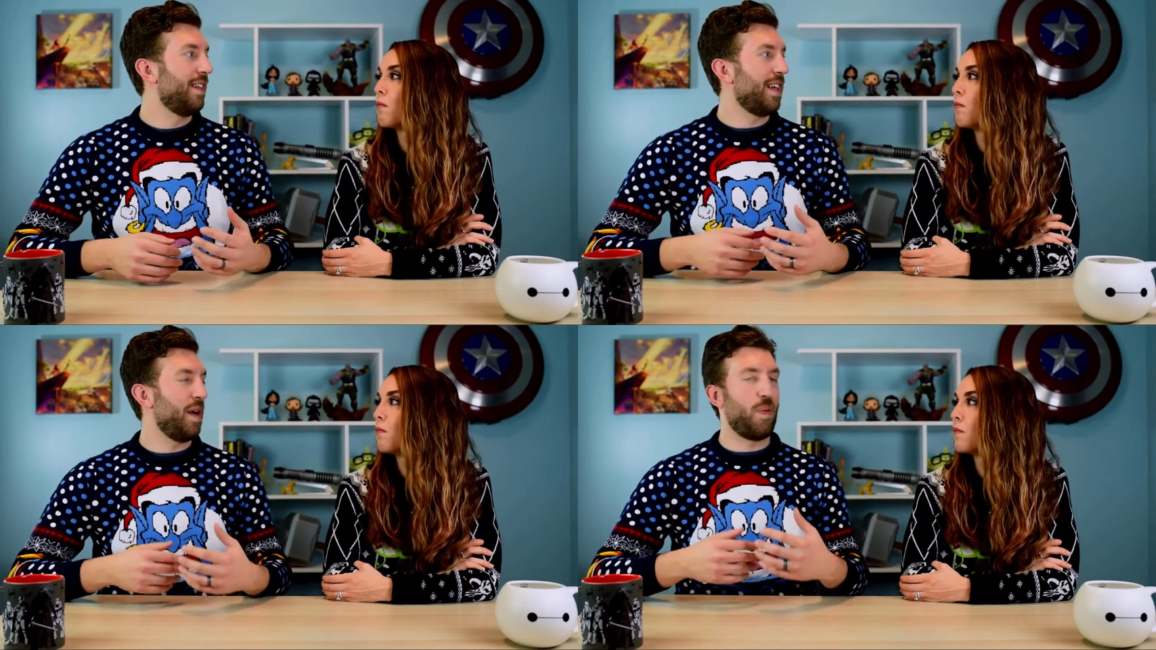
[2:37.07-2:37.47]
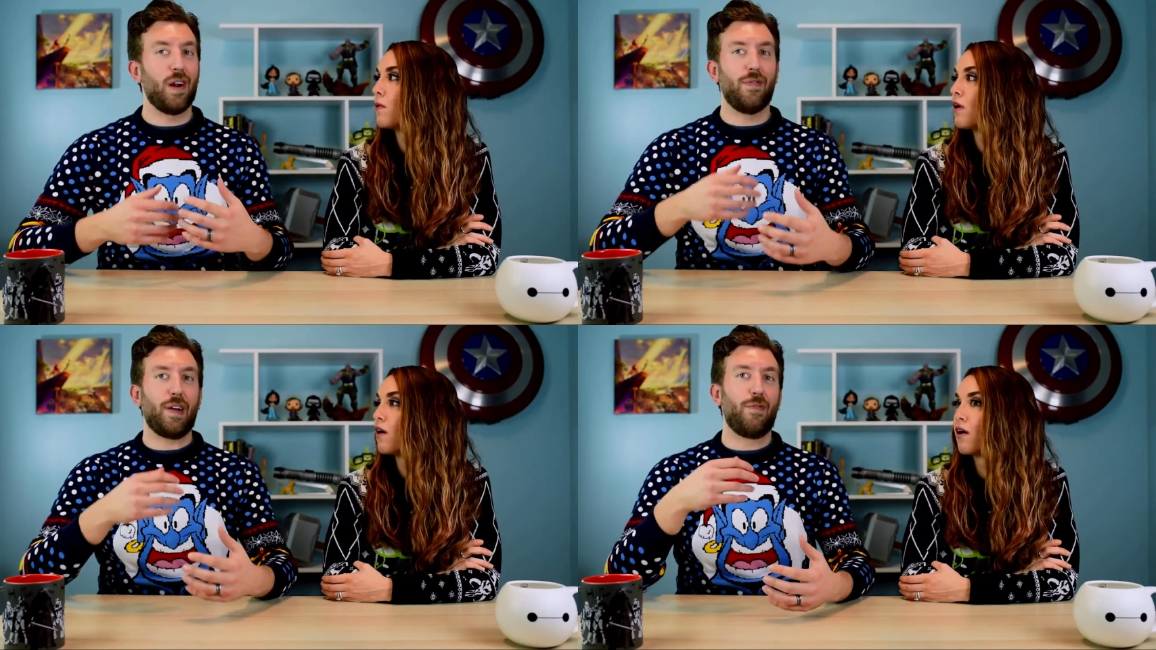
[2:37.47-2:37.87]
Speaker 1: it's kind of
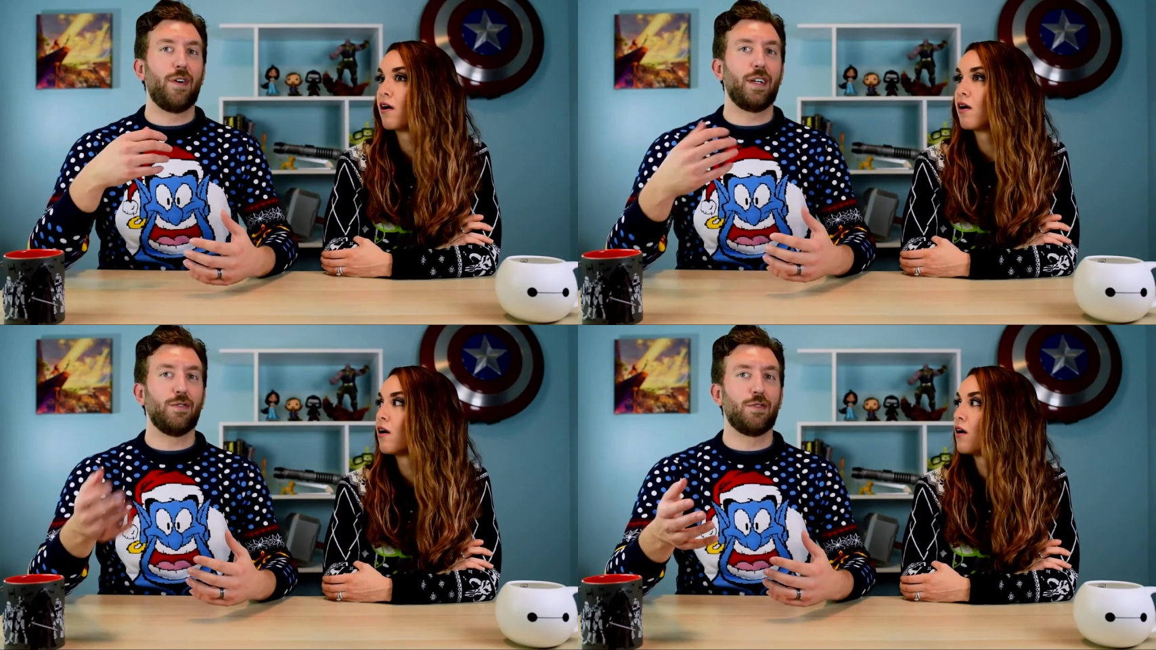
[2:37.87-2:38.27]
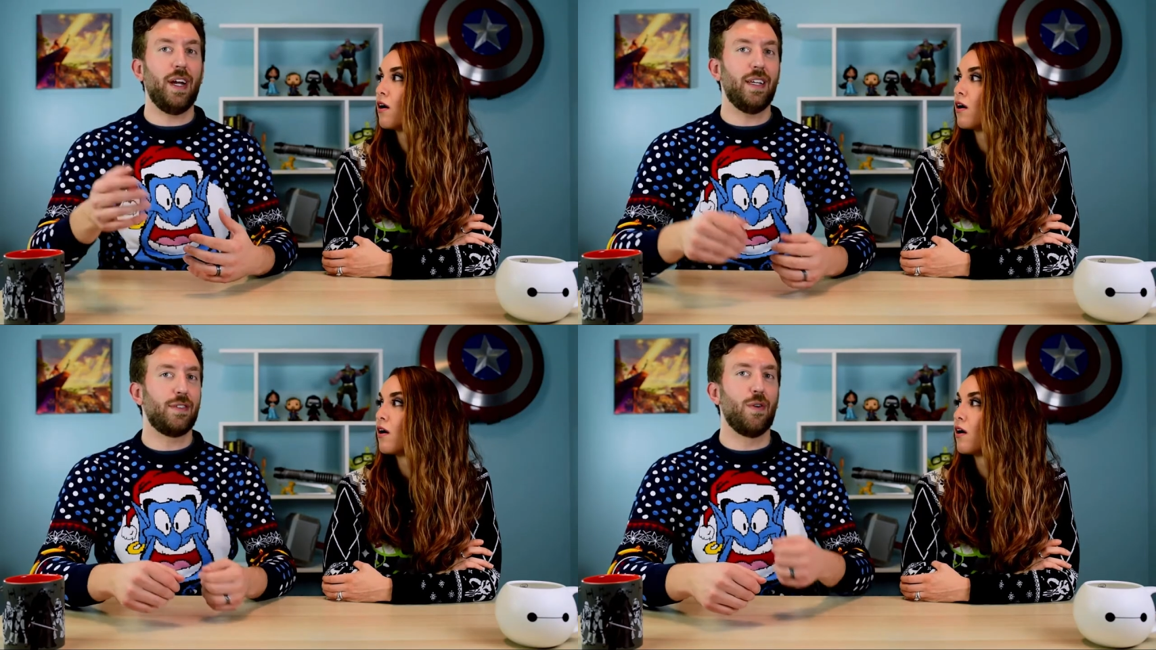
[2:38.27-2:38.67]
perfect for your
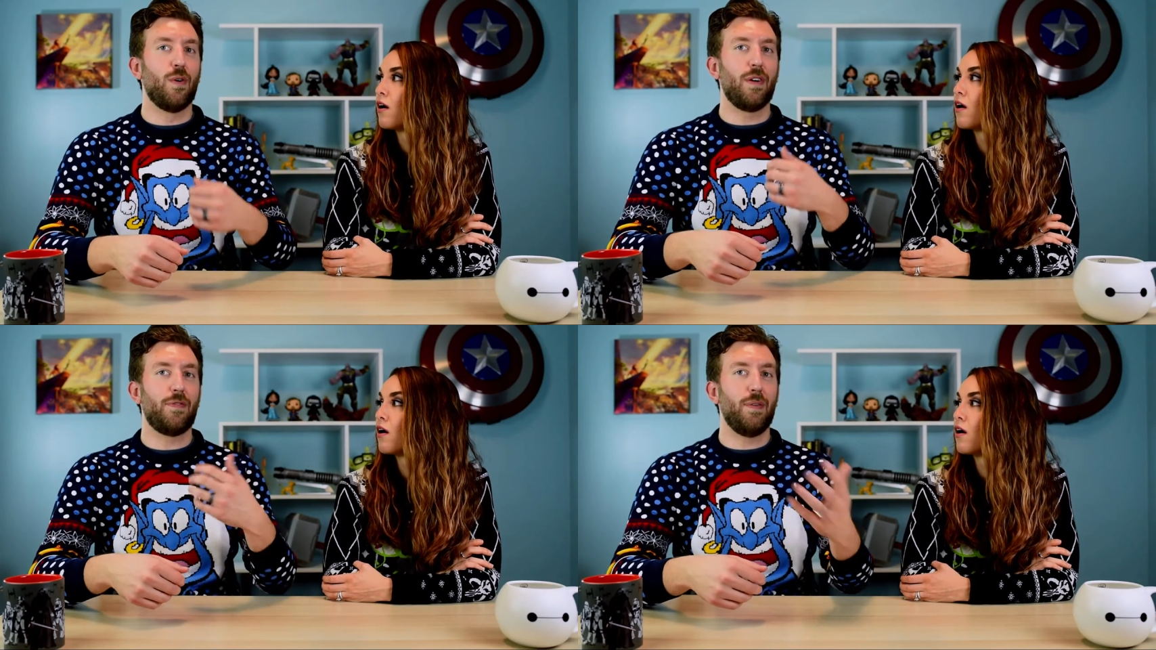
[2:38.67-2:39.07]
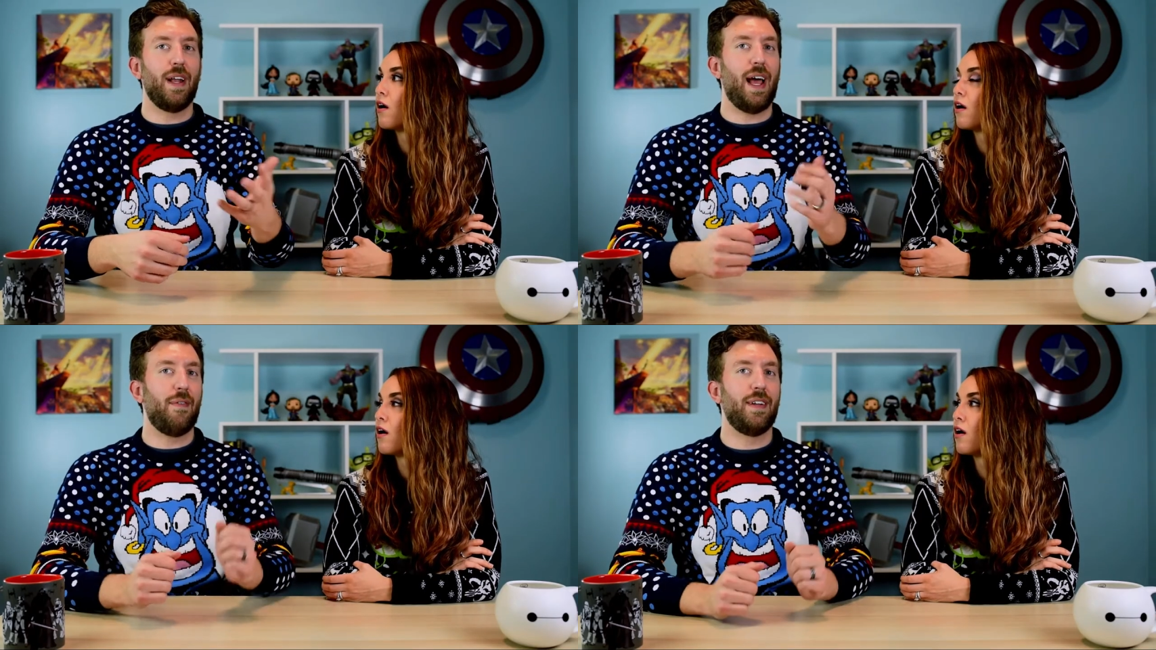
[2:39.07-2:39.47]
drinks or if you want to
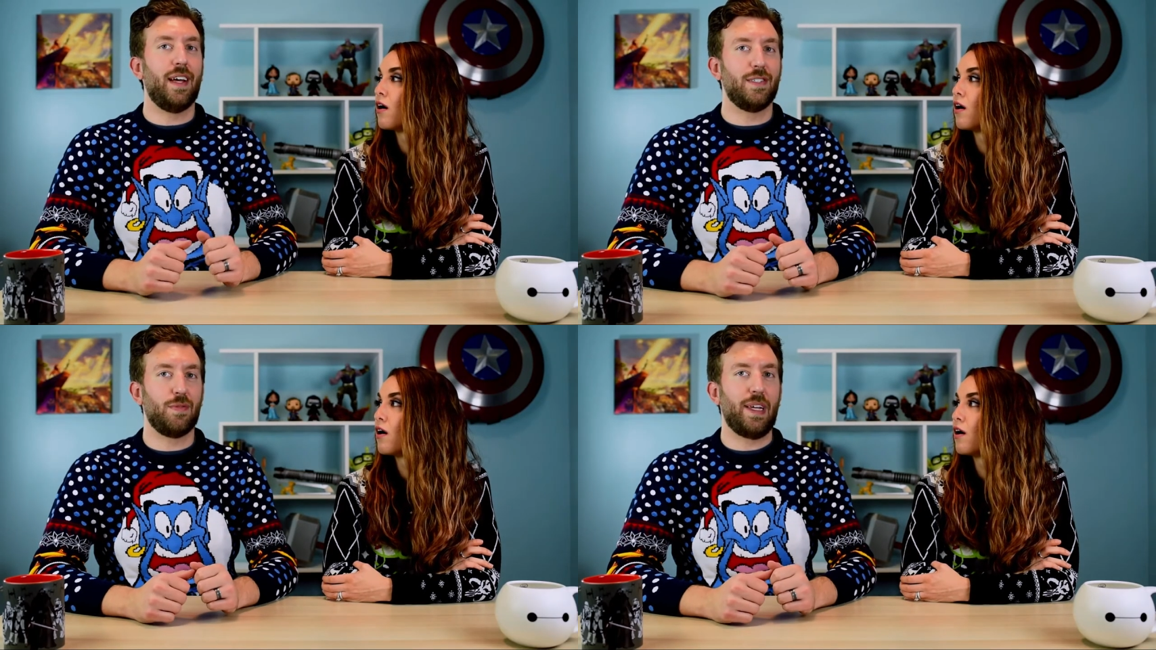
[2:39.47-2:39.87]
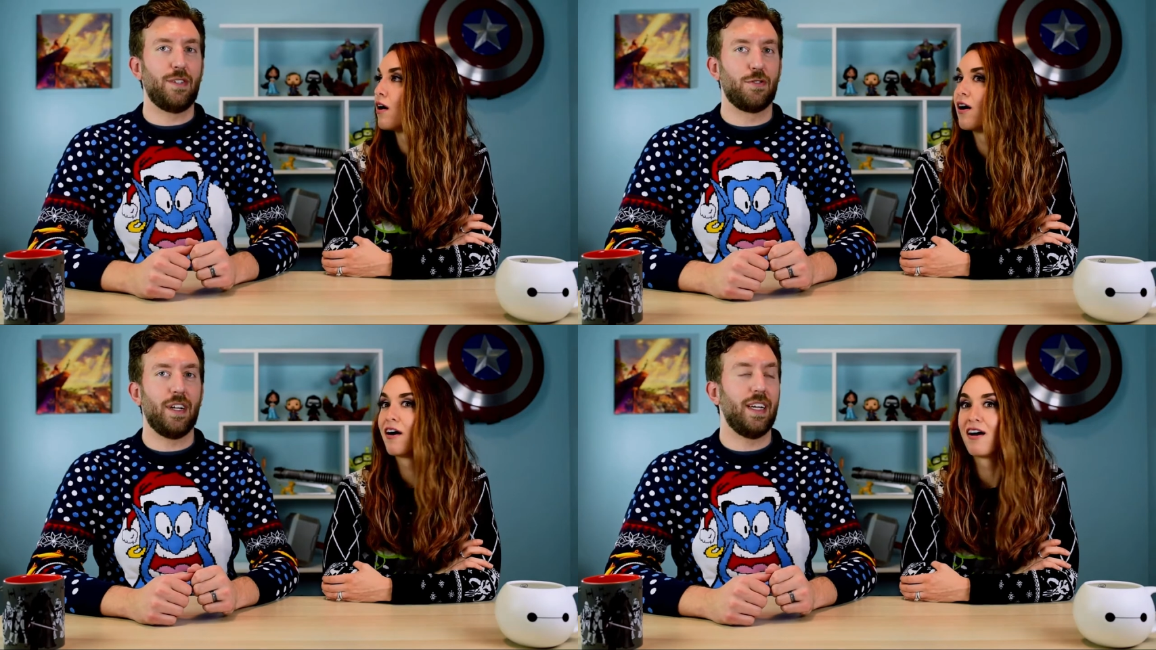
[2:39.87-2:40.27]
have a nice sweet
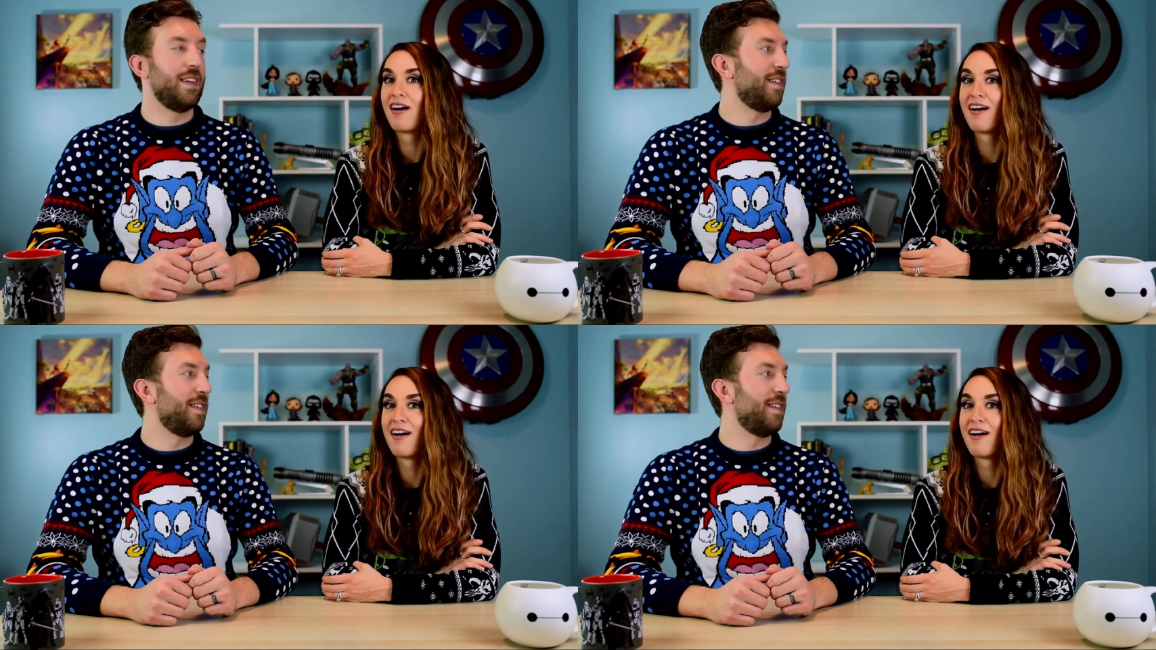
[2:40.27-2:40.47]
treat.